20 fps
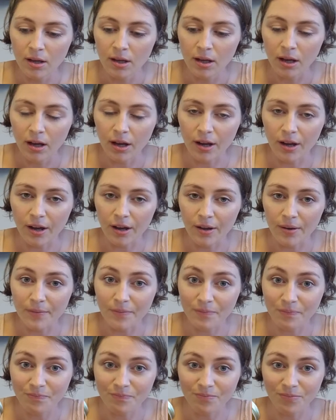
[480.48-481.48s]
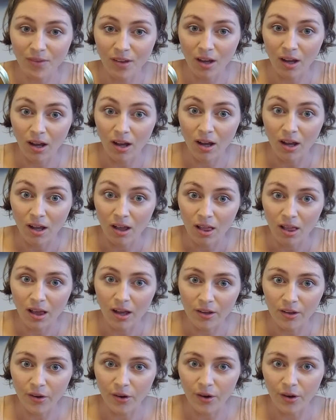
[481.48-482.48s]
um,
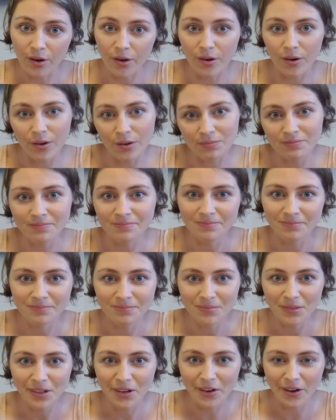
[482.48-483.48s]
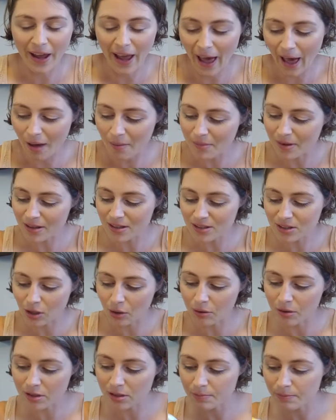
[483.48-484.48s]
your your cabinet, so to
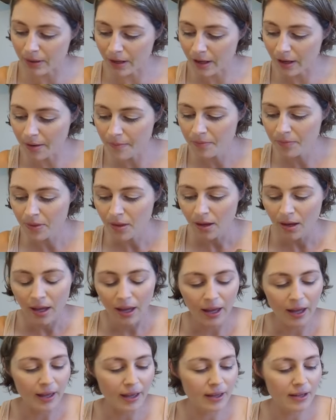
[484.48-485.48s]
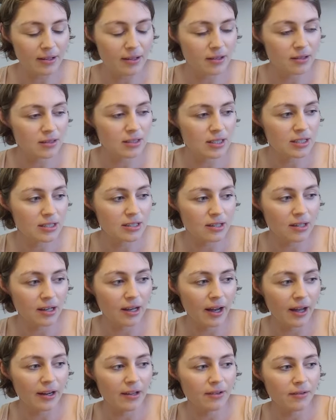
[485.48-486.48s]
speak. And to
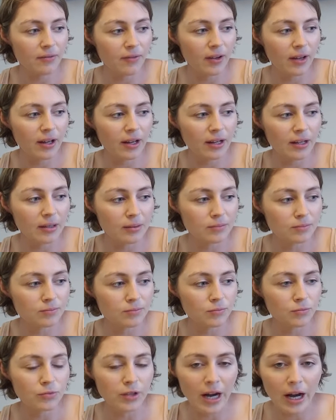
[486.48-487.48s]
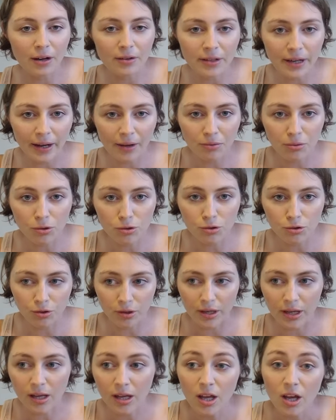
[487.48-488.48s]
kind of um, round out the
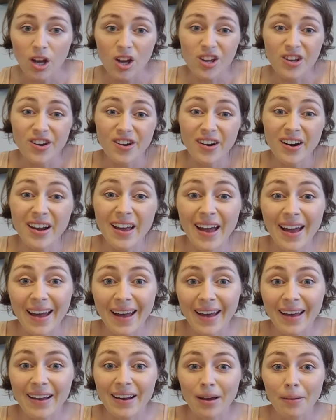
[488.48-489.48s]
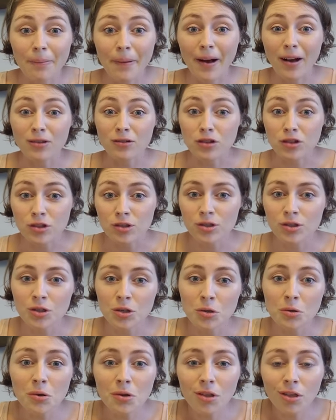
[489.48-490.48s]
drink, you're gonna add about
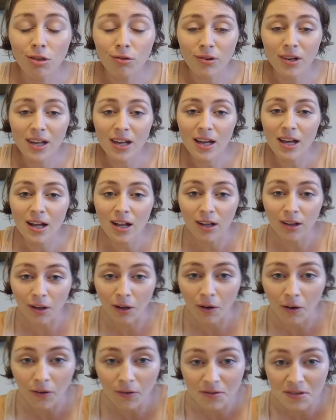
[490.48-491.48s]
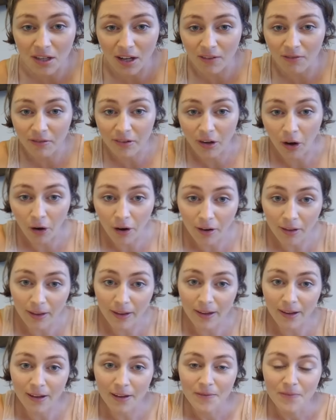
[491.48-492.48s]
two to three cloves of
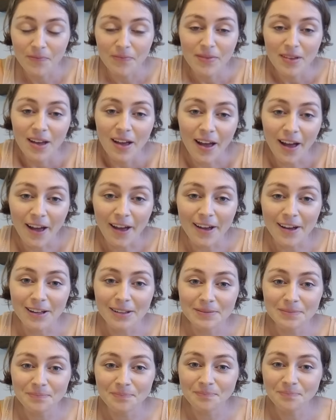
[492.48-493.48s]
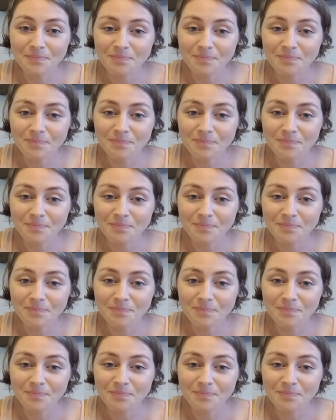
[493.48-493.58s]
garlic. And